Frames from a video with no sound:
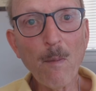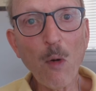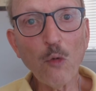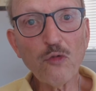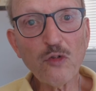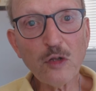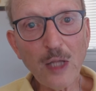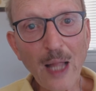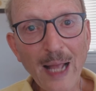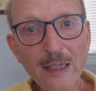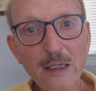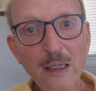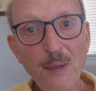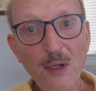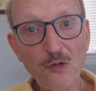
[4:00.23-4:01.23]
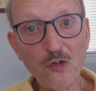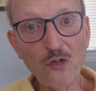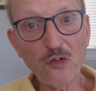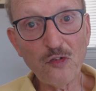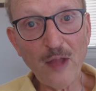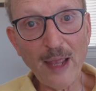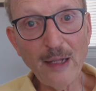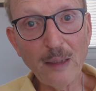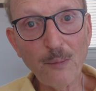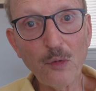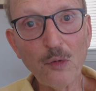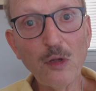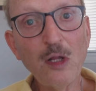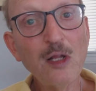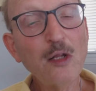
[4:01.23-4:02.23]
most likely to be
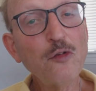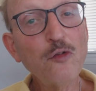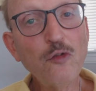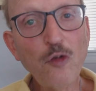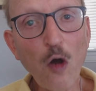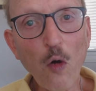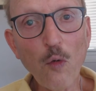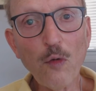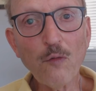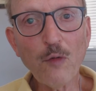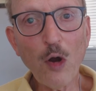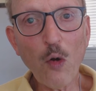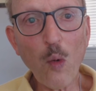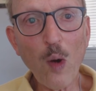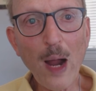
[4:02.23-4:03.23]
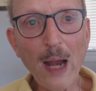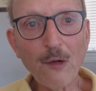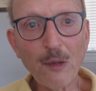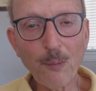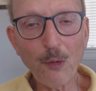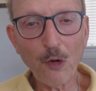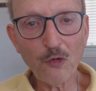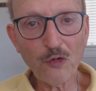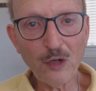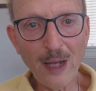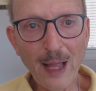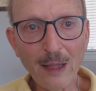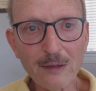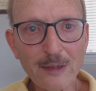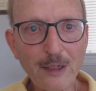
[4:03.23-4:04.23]
sustainable don't require a
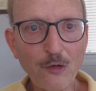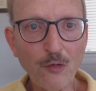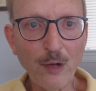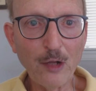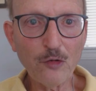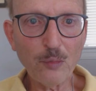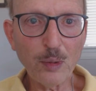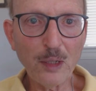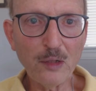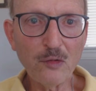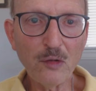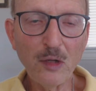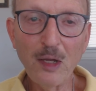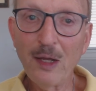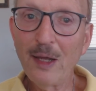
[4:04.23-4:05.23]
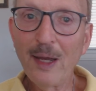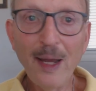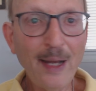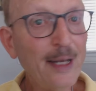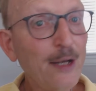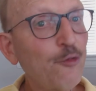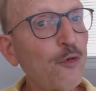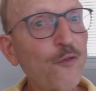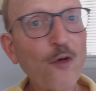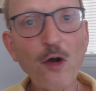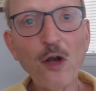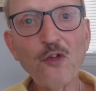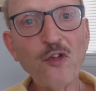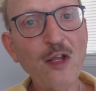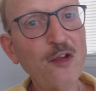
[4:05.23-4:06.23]
personality transplant. An
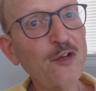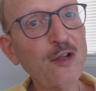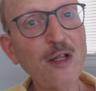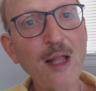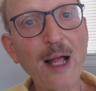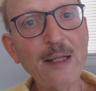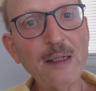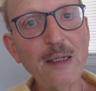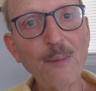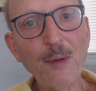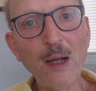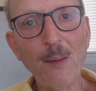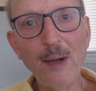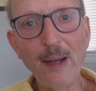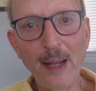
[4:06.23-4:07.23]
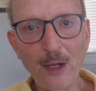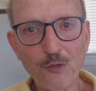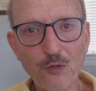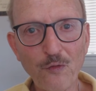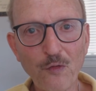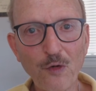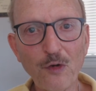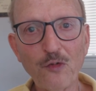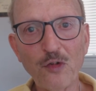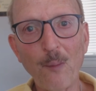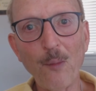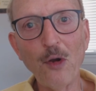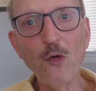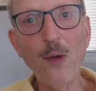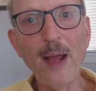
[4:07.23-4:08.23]
introvert is, isn't likely to become an extrovert.
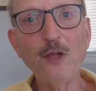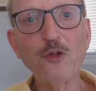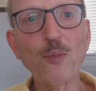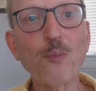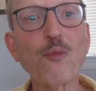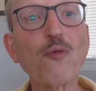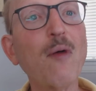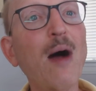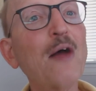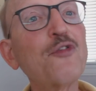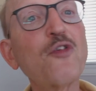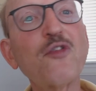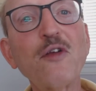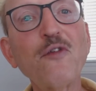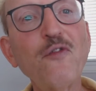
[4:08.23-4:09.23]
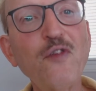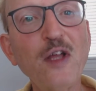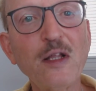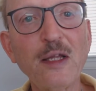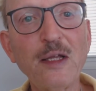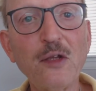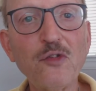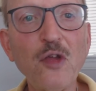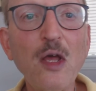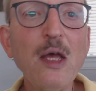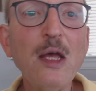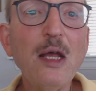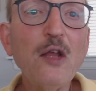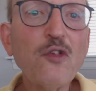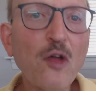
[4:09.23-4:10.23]
Someone who hates processing feelings
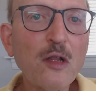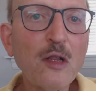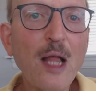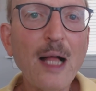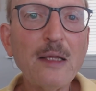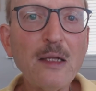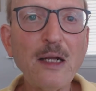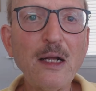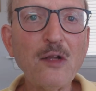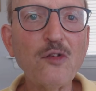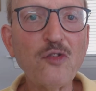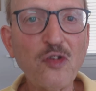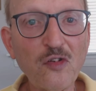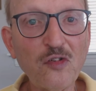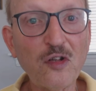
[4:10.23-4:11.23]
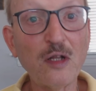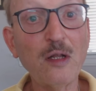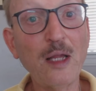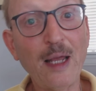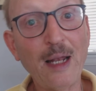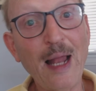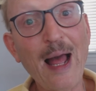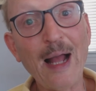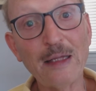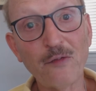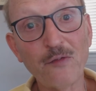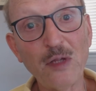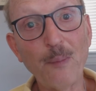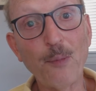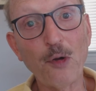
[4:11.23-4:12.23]
is unlikely to consistently and
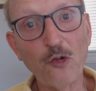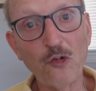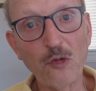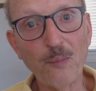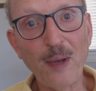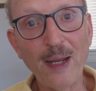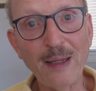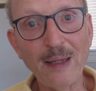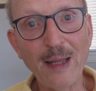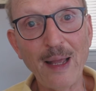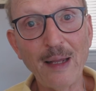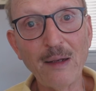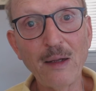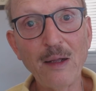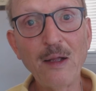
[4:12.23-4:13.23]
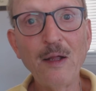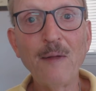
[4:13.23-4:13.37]
actively participate in that.